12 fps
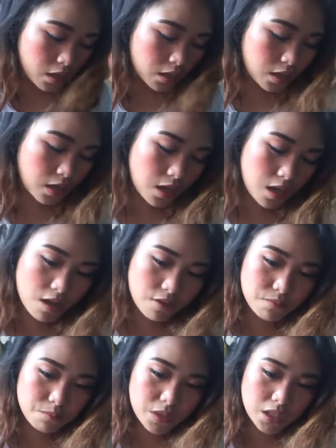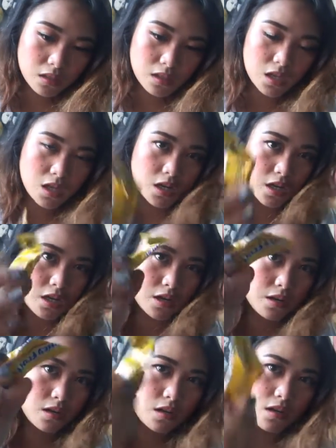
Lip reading: And then, I have mint here.